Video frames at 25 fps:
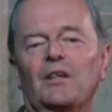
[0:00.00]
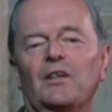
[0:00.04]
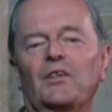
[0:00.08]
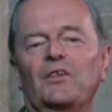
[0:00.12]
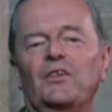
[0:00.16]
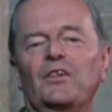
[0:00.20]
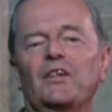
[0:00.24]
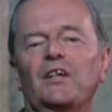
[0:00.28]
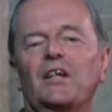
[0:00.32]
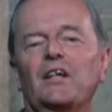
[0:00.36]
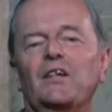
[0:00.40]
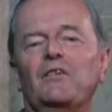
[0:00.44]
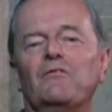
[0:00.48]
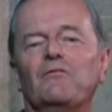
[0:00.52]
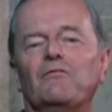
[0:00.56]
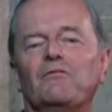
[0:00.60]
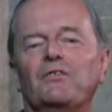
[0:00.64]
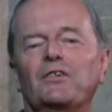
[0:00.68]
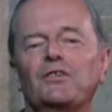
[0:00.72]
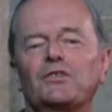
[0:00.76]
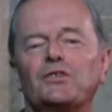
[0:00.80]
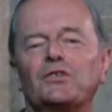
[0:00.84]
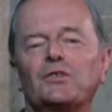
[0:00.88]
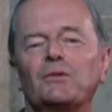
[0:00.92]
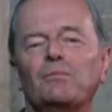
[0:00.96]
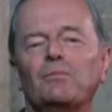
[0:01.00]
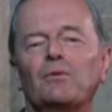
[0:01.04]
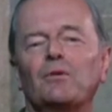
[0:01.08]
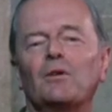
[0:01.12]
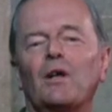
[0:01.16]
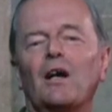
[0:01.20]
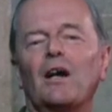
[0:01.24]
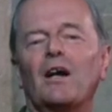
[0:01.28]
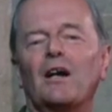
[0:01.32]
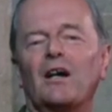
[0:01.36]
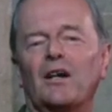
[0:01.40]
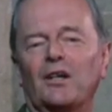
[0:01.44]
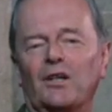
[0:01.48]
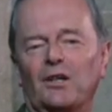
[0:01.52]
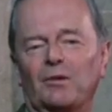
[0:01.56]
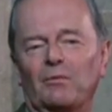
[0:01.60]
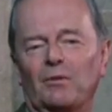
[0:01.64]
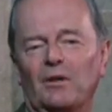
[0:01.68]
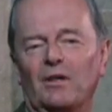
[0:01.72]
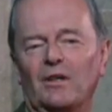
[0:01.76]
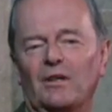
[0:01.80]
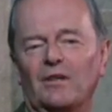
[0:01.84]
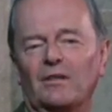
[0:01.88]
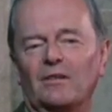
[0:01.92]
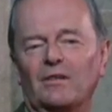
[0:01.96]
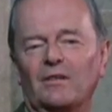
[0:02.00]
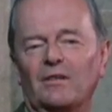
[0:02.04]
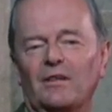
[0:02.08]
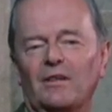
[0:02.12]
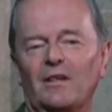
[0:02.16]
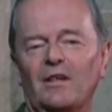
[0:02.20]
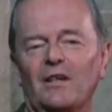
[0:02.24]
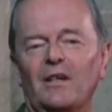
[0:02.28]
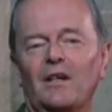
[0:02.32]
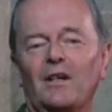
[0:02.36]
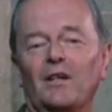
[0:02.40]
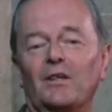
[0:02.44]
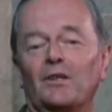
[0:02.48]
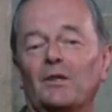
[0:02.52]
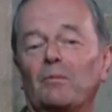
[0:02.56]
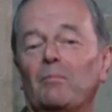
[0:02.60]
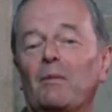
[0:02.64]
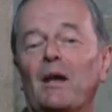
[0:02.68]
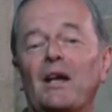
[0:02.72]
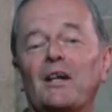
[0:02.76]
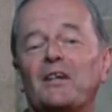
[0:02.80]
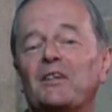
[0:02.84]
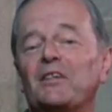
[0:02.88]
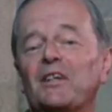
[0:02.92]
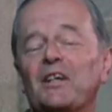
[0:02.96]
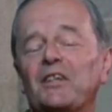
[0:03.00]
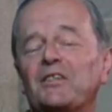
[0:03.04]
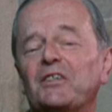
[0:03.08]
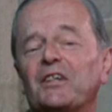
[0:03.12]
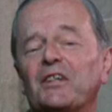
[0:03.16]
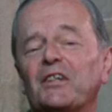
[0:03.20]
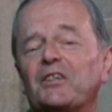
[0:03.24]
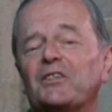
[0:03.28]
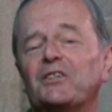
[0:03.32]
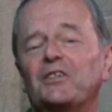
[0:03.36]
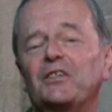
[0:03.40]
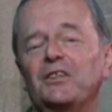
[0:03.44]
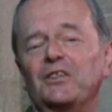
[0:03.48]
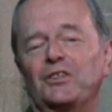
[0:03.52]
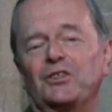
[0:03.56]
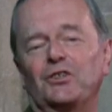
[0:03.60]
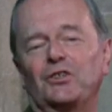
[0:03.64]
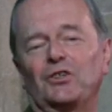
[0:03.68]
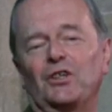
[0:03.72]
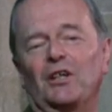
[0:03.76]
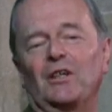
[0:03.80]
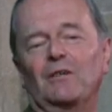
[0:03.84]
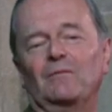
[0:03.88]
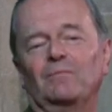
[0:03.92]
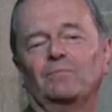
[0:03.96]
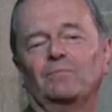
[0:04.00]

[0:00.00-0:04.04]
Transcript: the invincible arguer, the magnetic teacher.